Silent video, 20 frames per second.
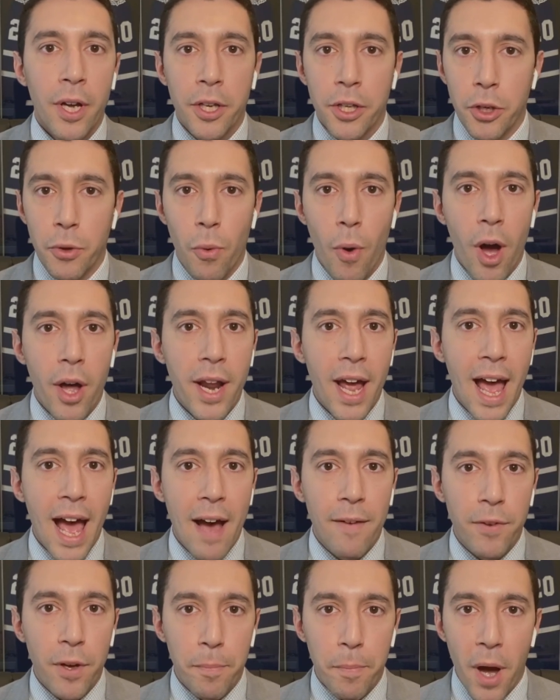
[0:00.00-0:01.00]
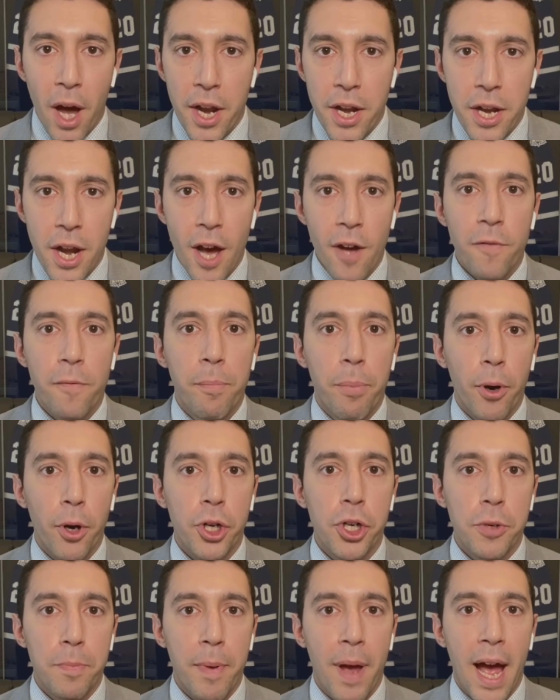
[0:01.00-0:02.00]
You want to have enough
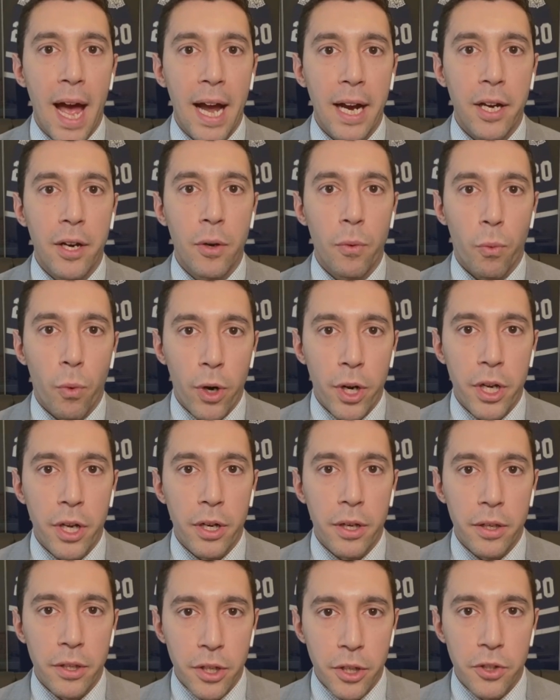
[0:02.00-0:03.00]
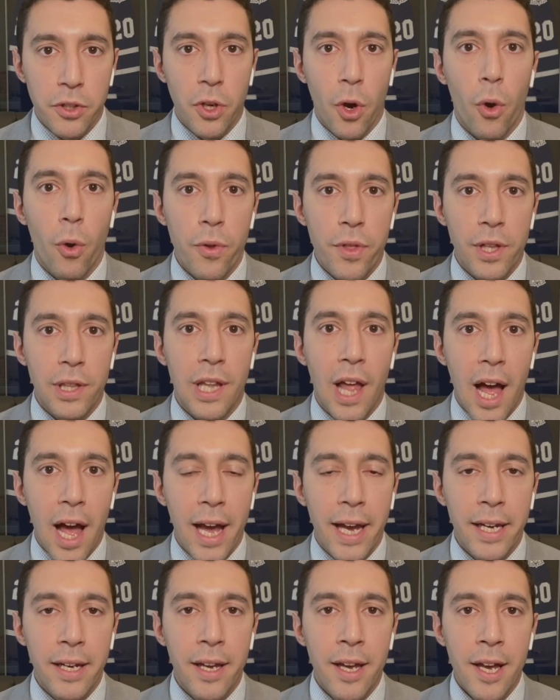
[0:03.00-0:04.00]
pushback where you toe the
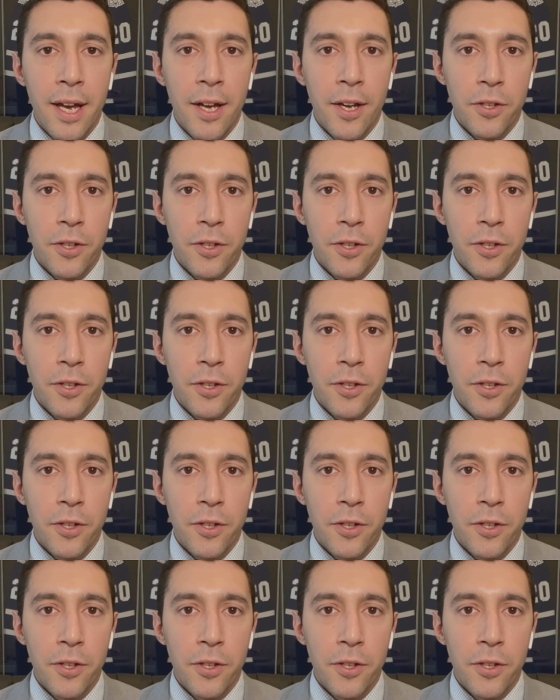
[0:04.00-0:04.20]
line